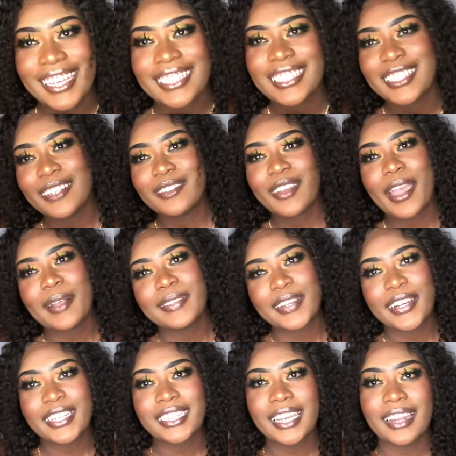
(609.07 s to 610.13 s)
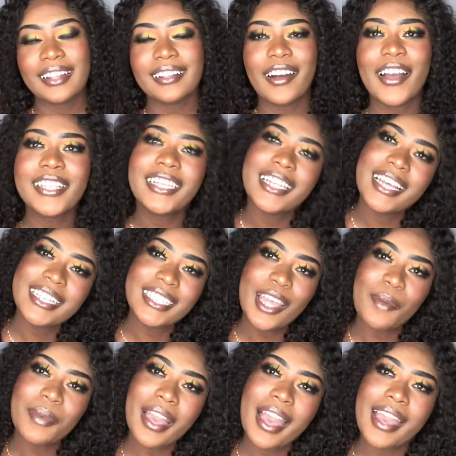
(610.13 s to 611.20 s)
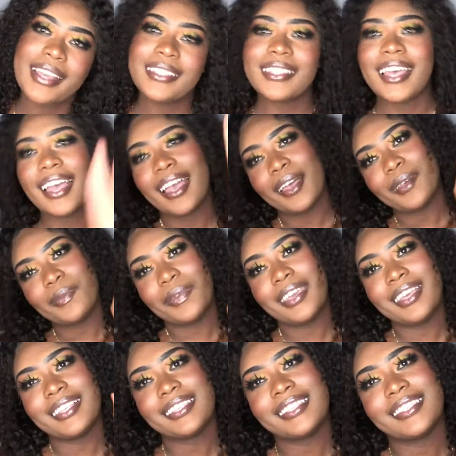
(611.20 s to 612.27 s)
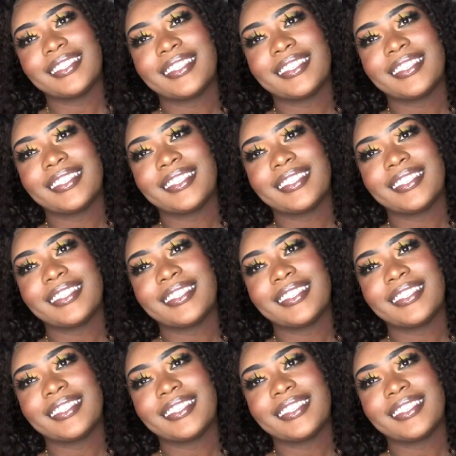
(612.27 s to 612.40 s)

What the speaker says: subscribe to her channel. Until next time, guys. Peace.